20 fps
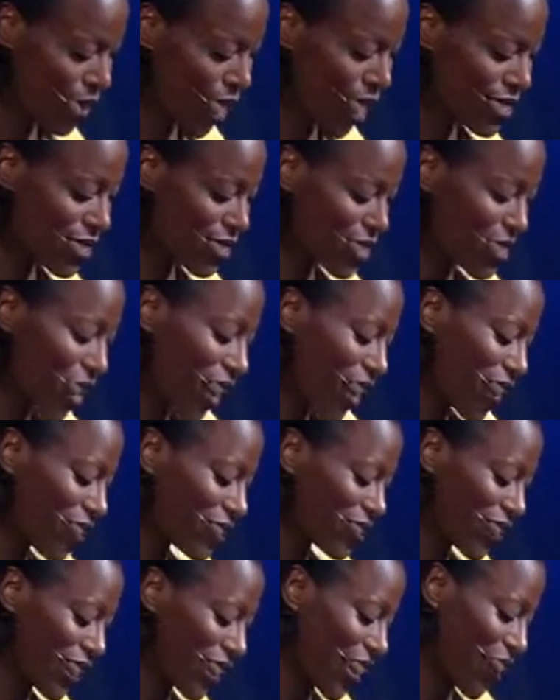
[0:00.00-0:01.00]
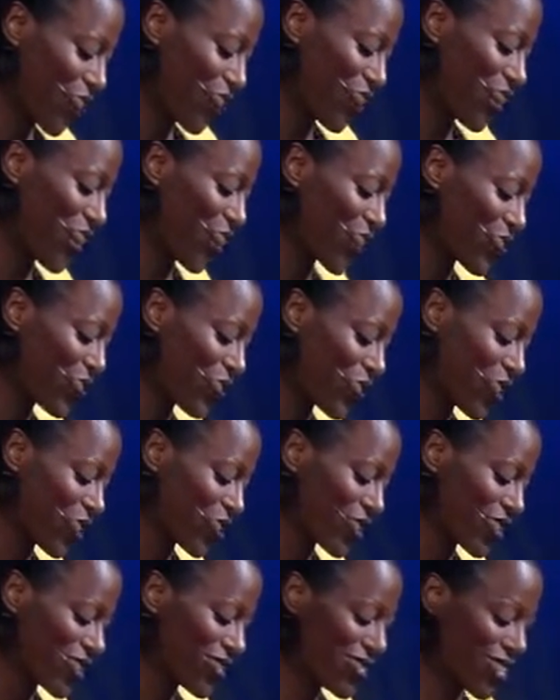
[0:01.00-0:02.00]
As a child, I carried out
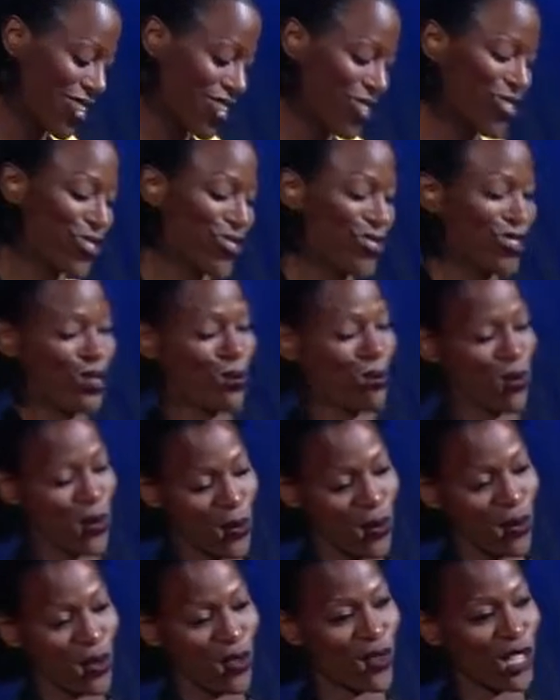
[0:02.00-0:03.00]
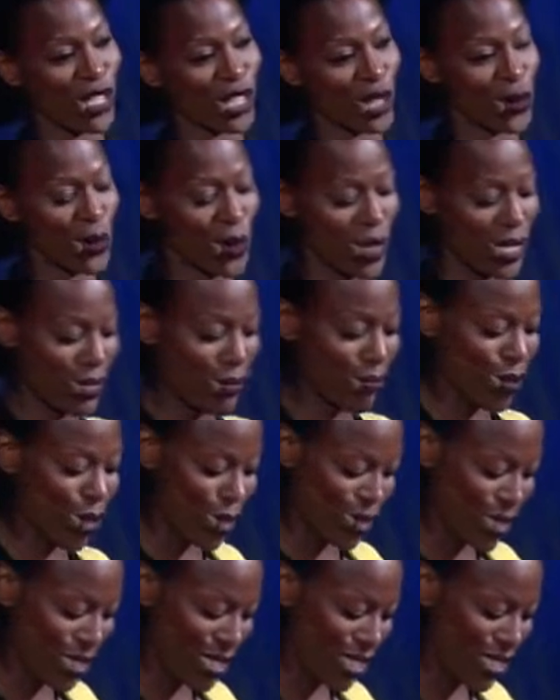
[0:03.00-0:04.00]
fairly standard suburban rituals in
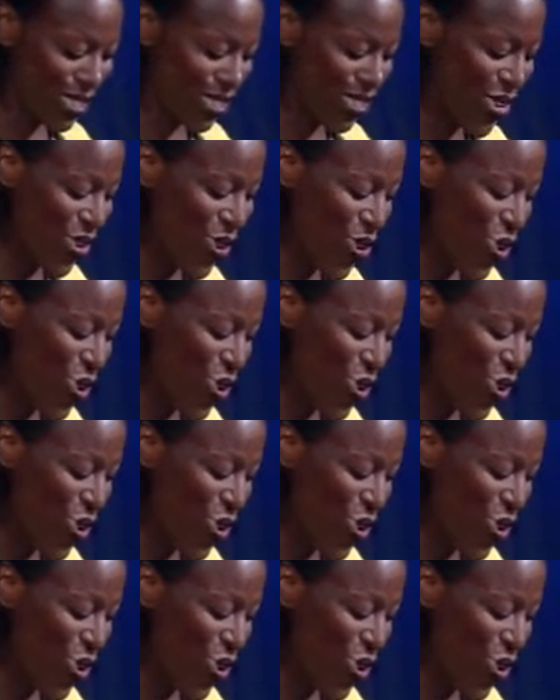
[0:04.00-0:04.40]
Boston,